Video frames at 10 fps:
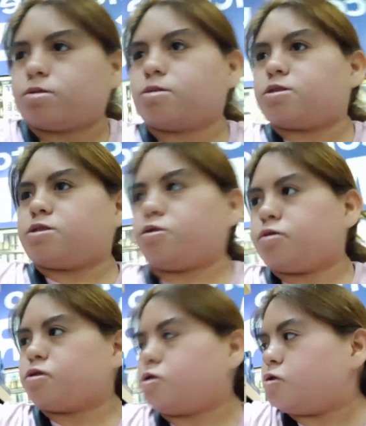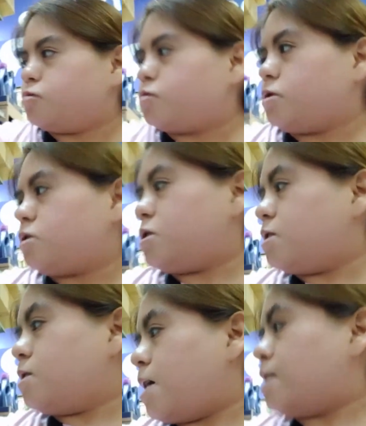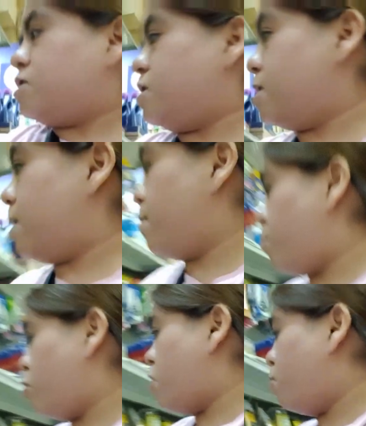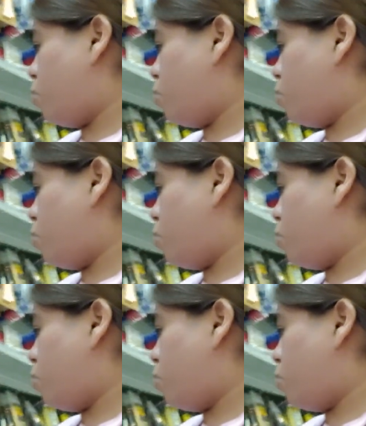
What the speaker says: because you could actually get more at